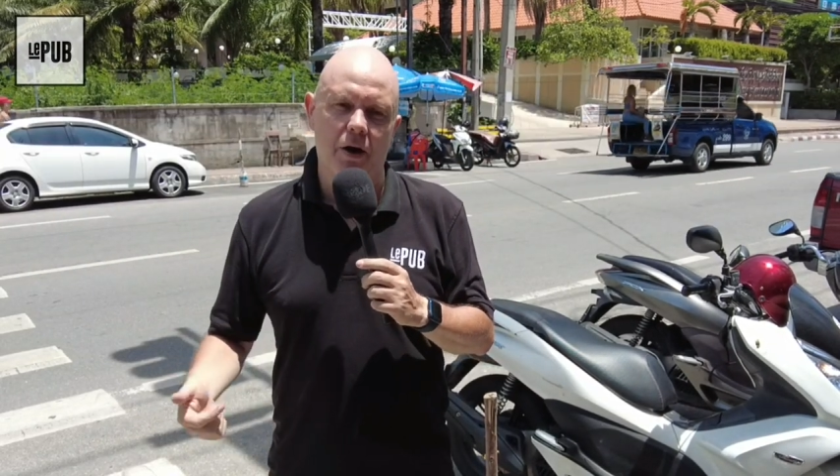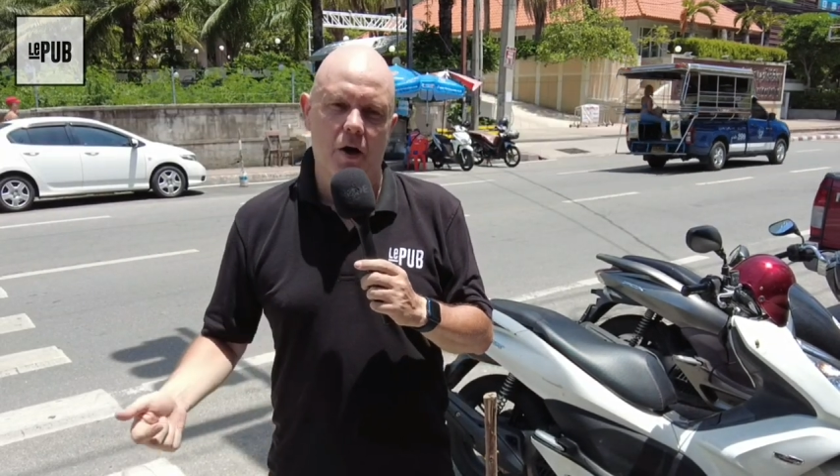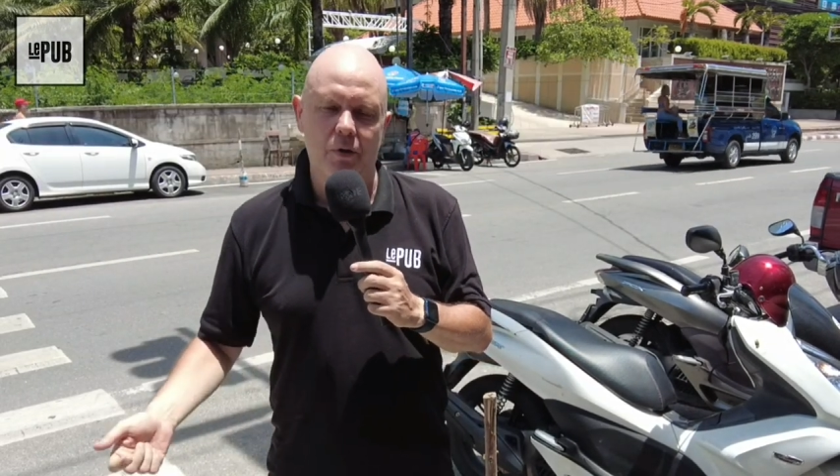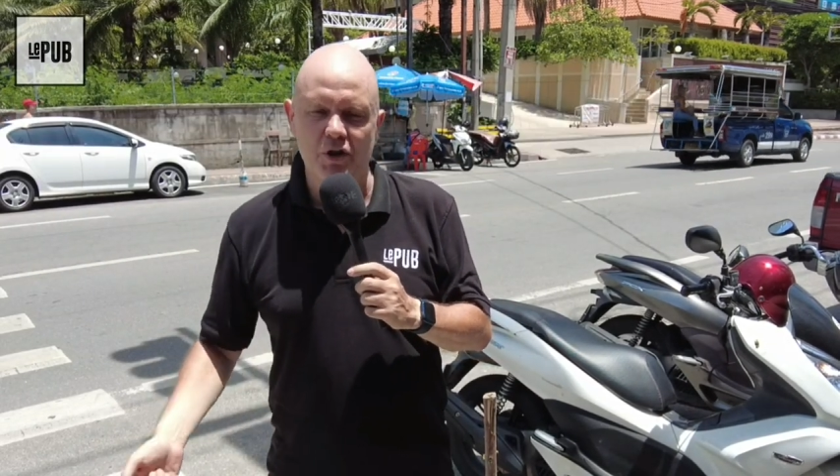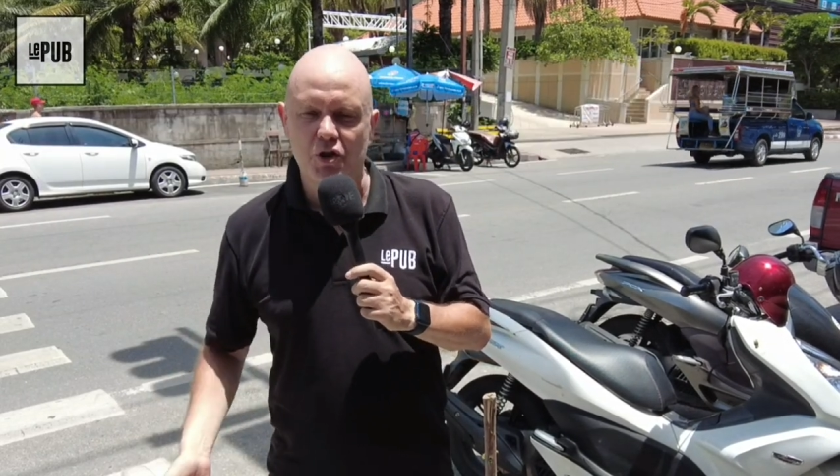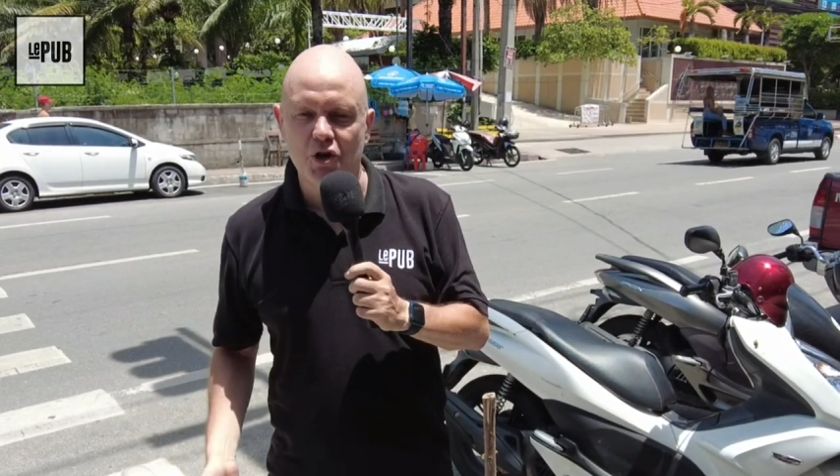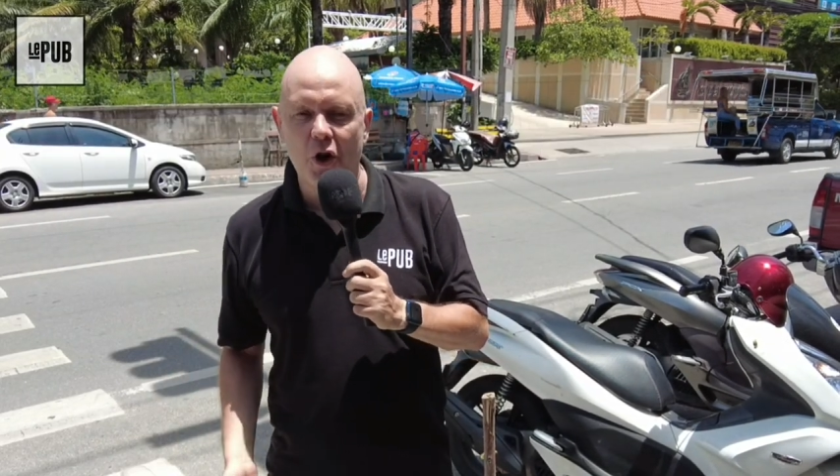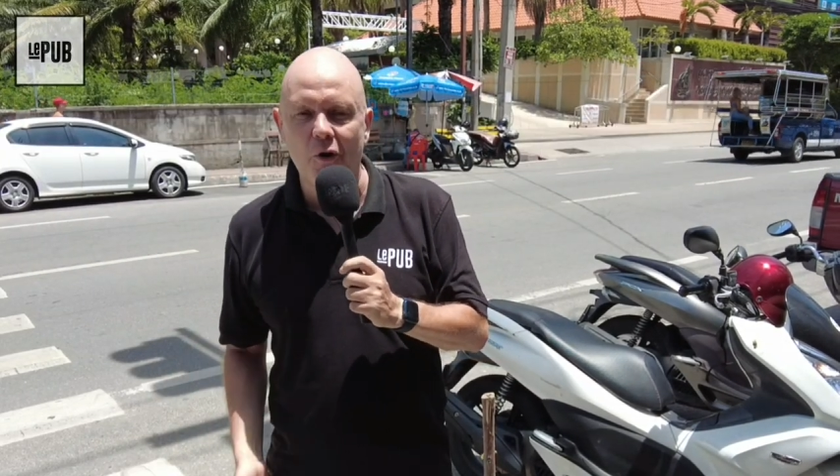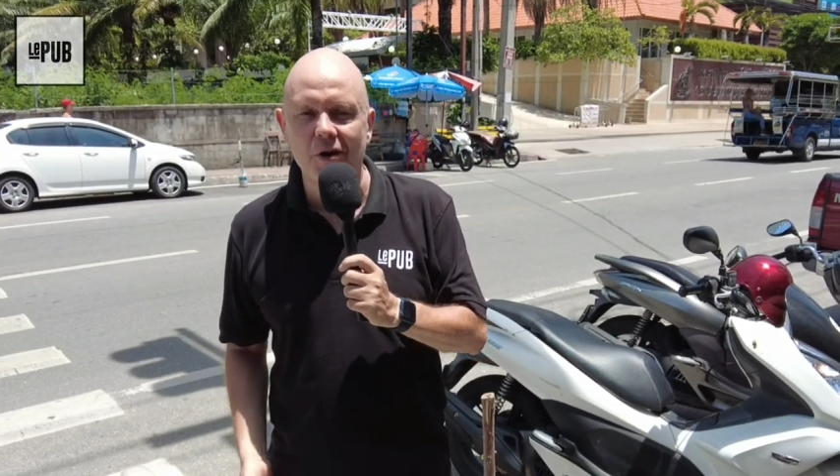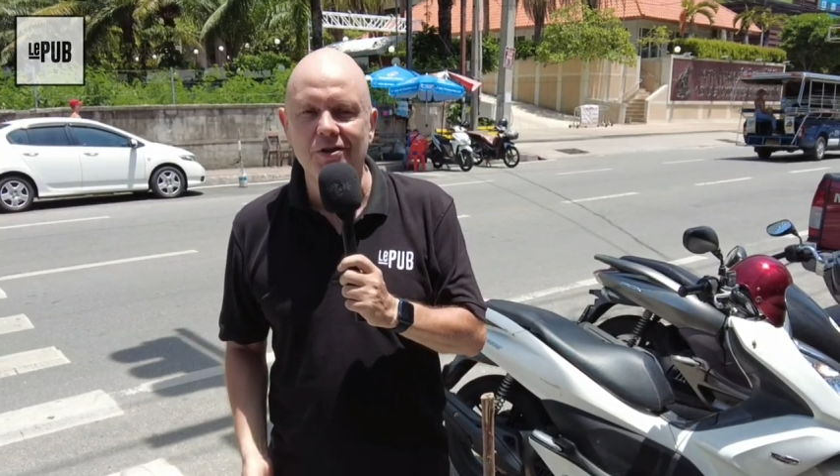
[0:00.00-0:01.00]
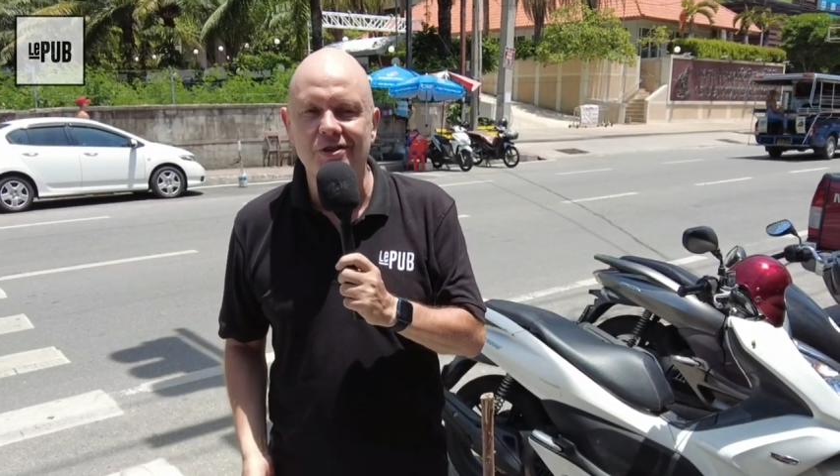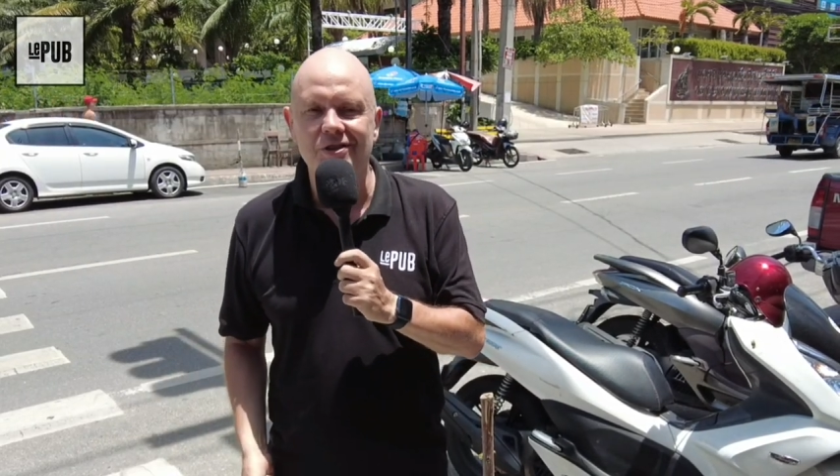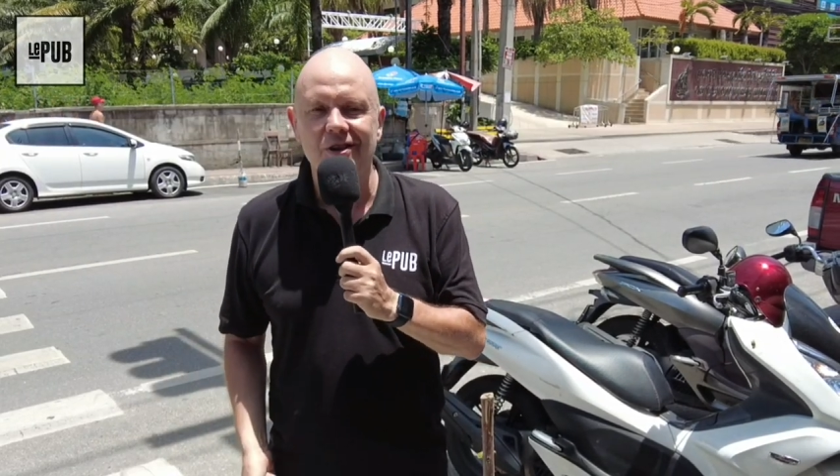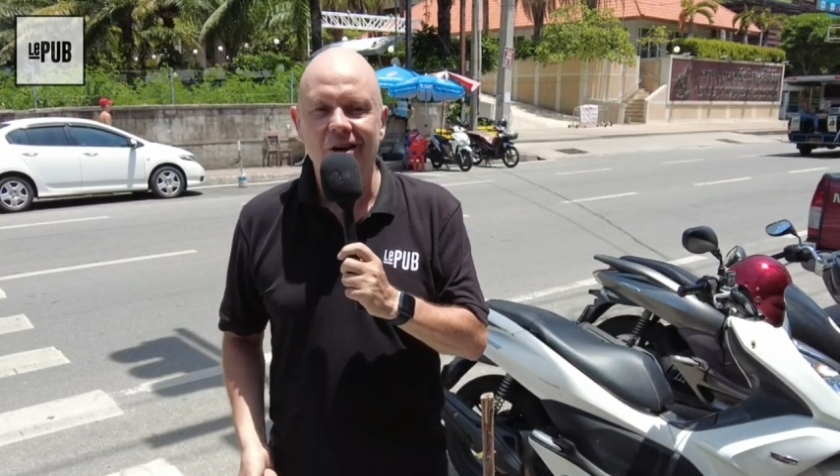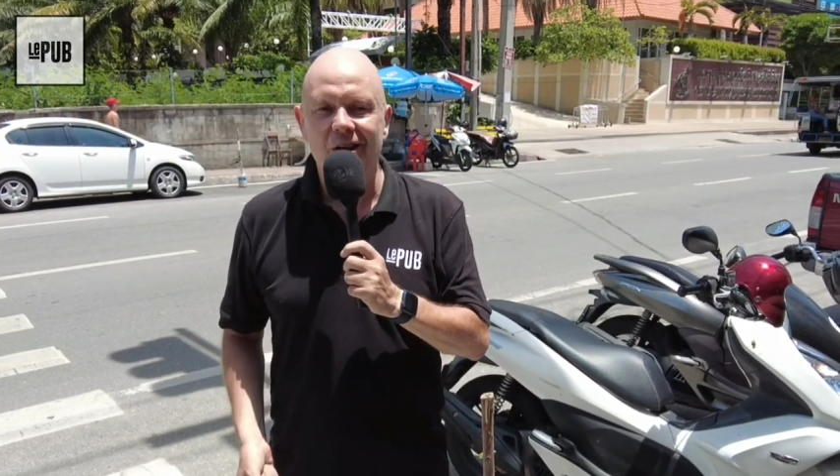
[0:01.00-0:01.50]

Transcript: no insurance,